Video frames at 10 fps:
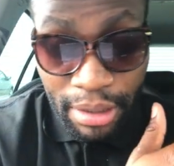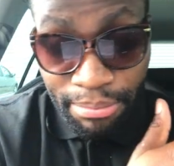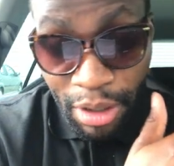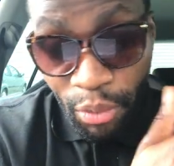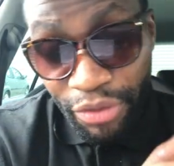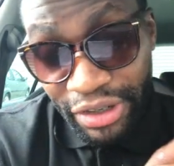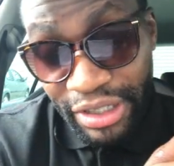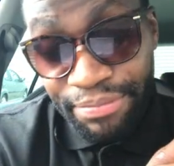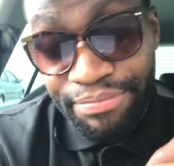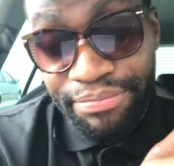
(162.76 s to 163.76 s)
But
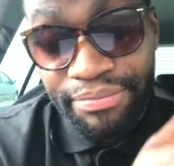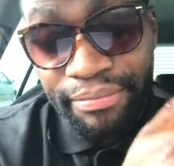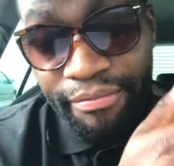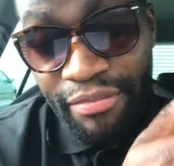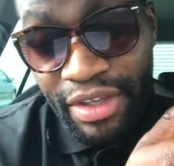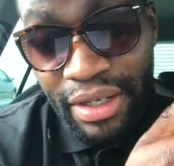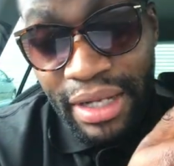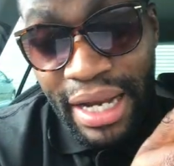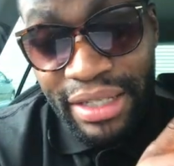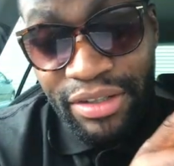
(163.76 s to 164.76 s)
whether
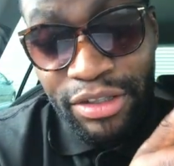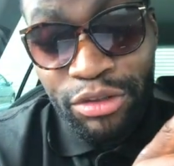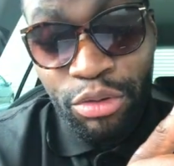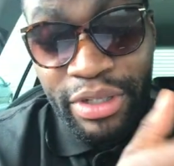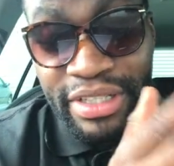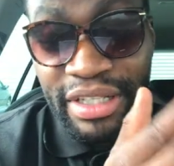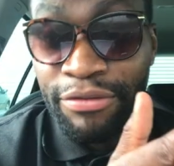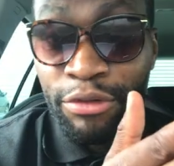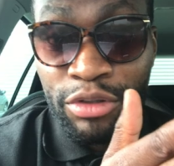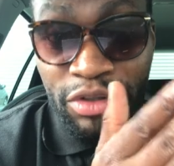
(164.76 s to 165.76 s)
Alexander Dugin's
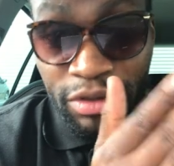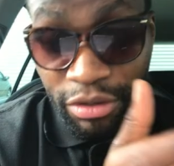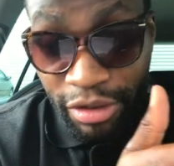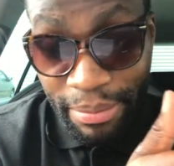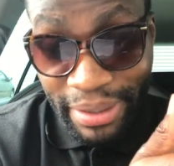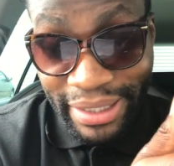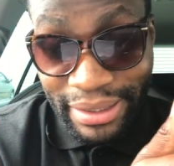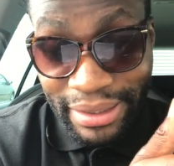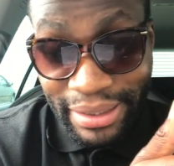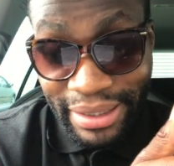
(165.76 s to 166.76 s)
influence on the Kremlin
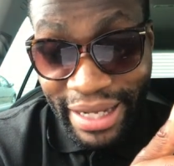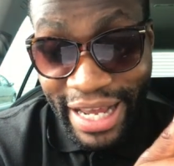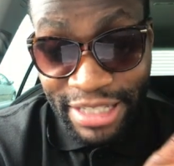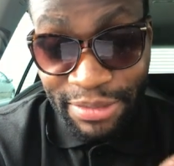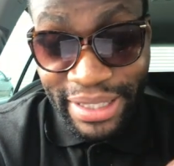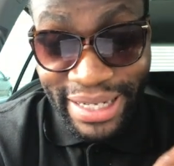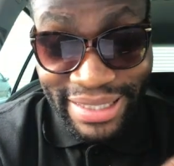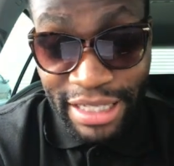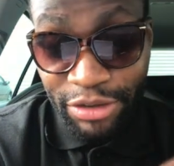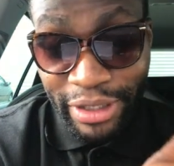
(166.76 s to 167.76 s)
has been
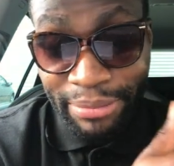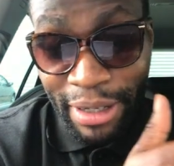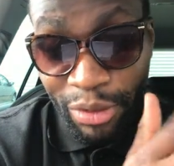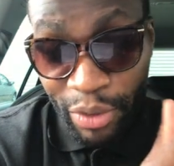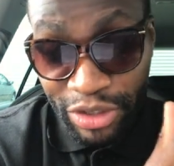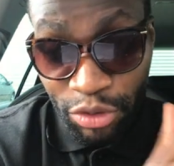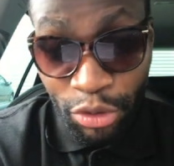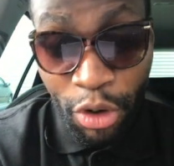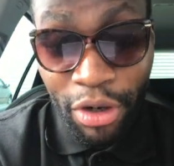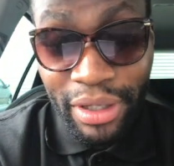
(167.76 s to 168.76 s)
exaggerated by the West or
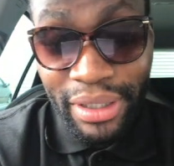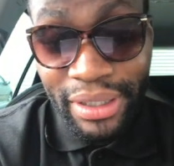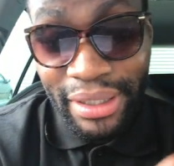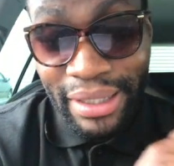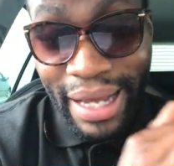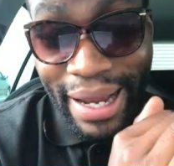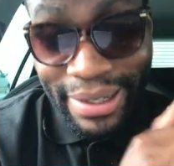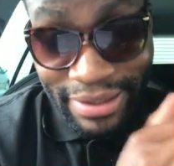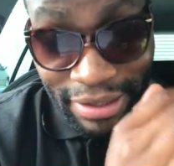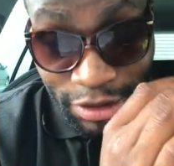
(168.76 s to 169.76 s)
not,
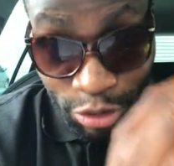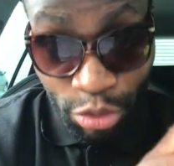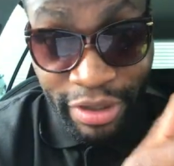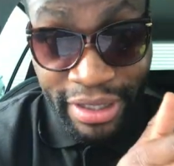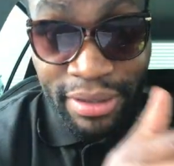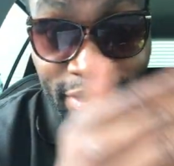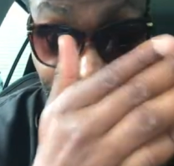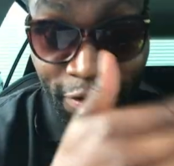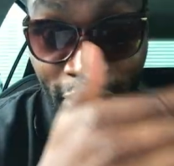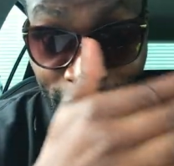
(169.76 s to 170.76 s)
Alexander Dugin, the
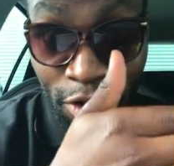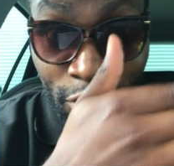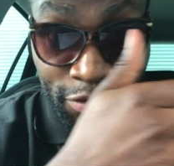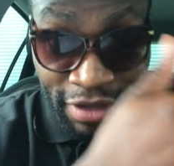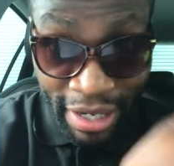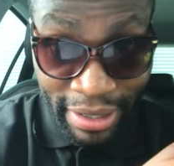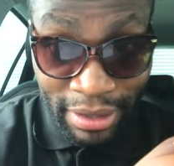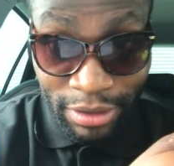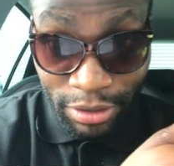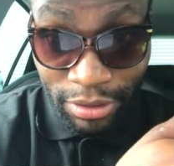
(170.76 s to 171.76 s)
father of
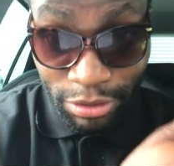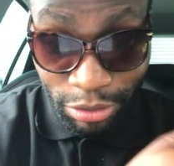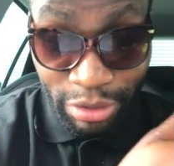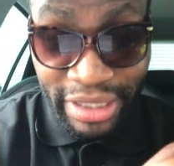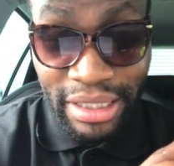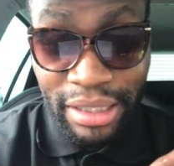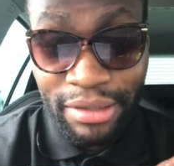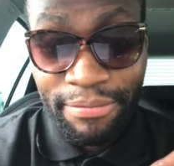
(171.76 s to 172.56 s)
Darya Dugina,